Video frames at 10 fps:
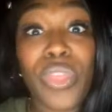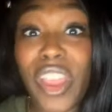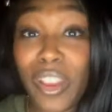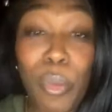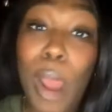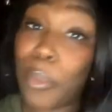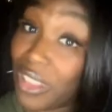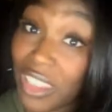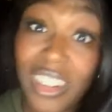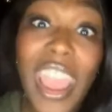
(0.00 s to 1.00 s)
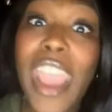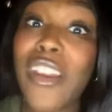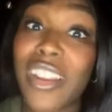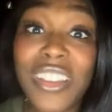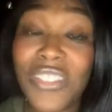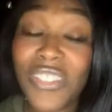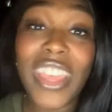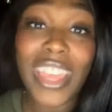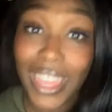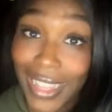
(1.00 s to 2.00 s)
Their popular narrative
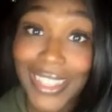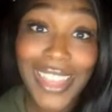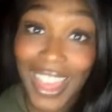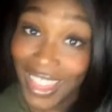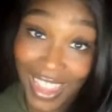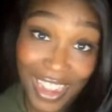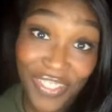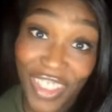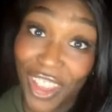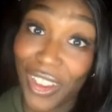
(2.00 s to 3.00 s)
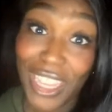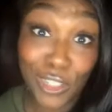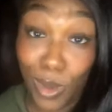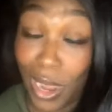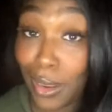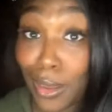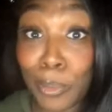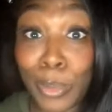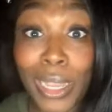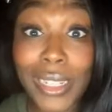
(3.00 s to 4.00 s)
is that the NFL is ran like
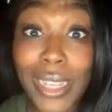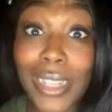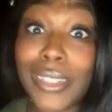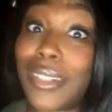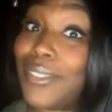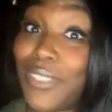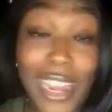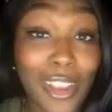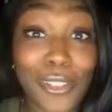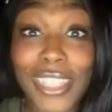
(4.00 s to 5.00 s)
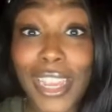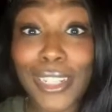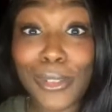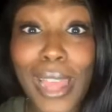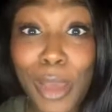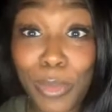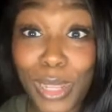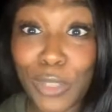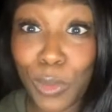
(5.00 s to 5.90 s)
a plantation. We're not going to say it too loud, but that's